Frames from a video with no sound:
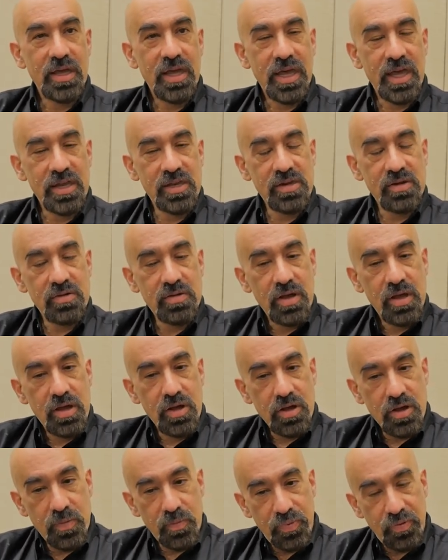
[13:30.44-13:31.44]
and you
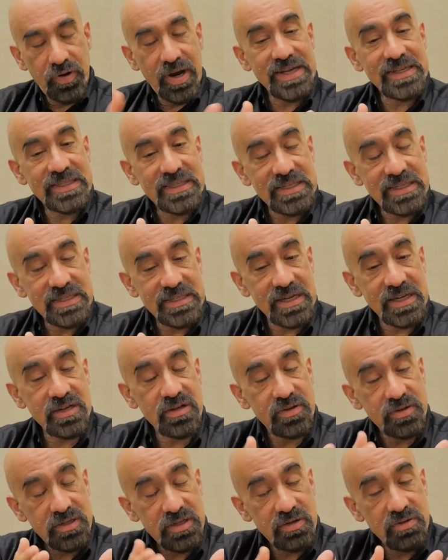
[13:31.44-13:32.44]
compress the
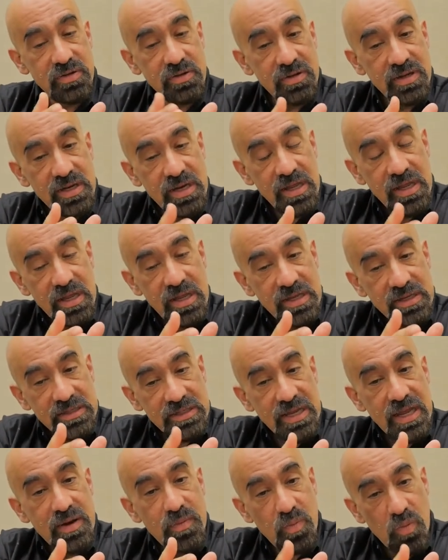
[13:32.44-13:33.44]
signal so you can
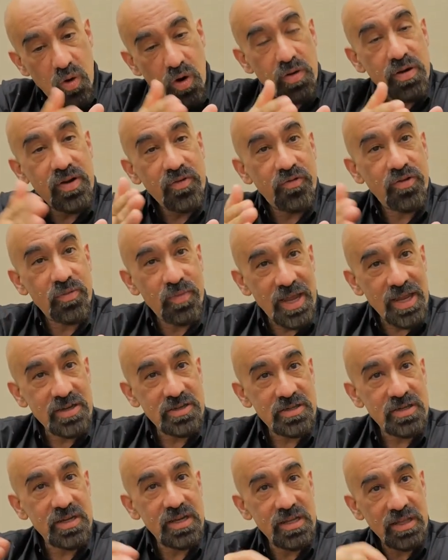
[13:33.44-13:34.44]
send more
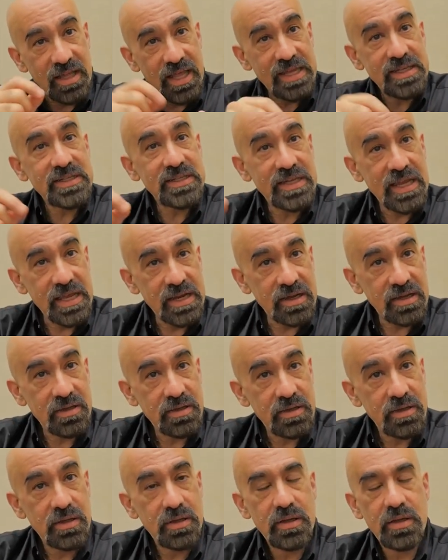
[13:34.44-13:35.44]
information and less data.
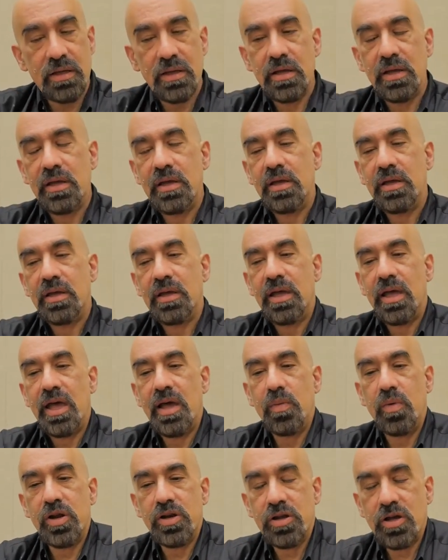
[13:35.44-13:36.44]

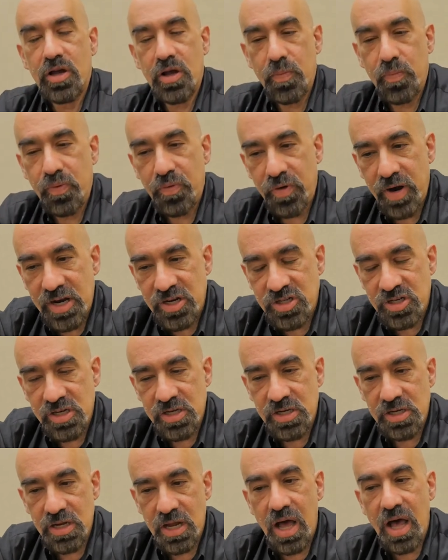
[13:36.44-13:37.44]
And what
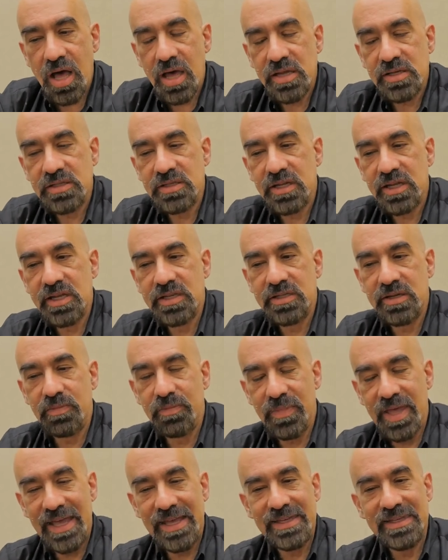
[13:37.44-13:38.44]
compression does is it
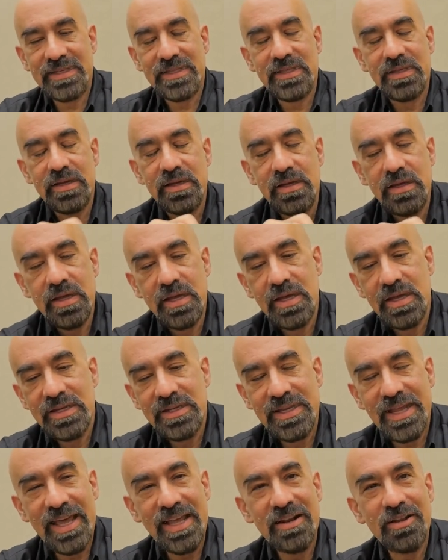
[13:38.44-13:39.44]
makes the
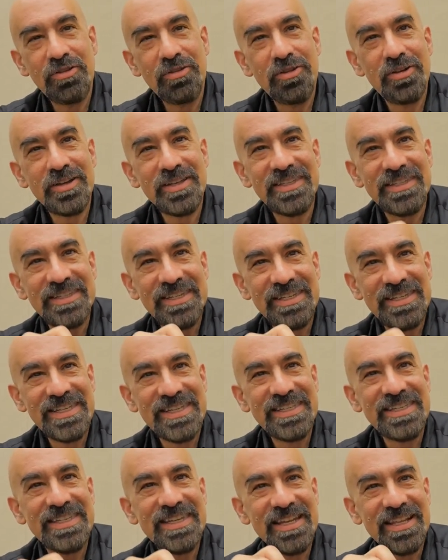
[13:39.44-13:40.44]
data look
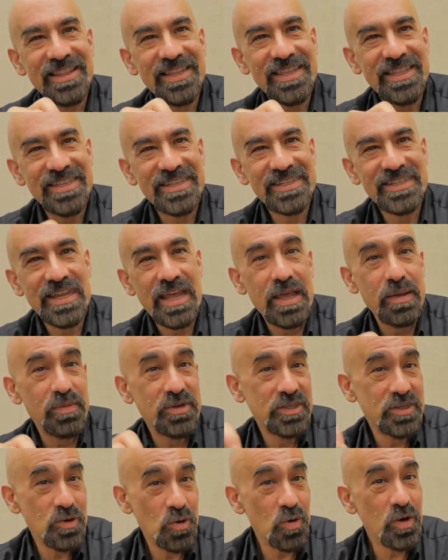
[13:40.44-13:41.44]
statistically the same
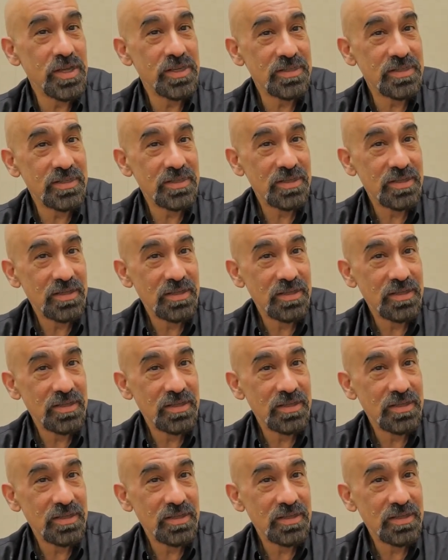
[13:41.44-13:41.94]
as noise.